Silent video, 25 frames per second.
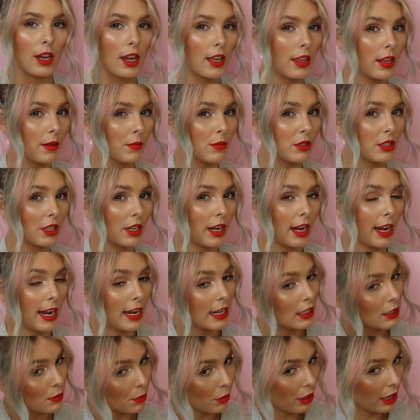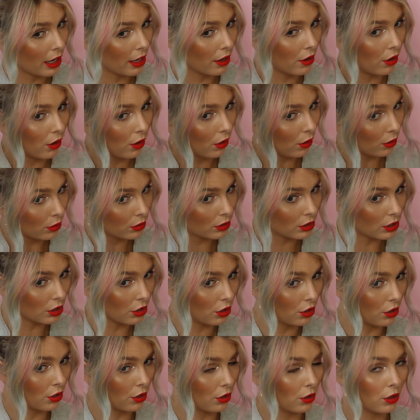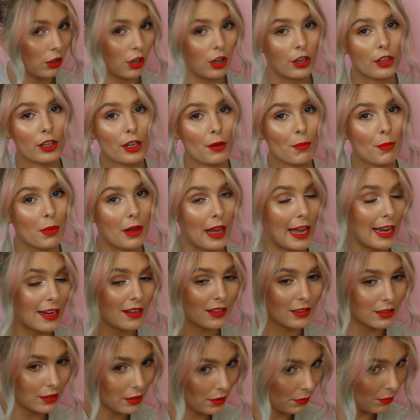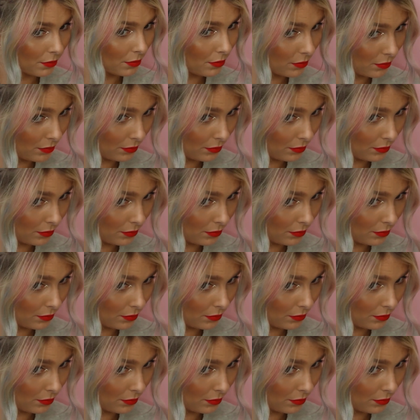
And I'm just gonna hairspray it all to lock it in place.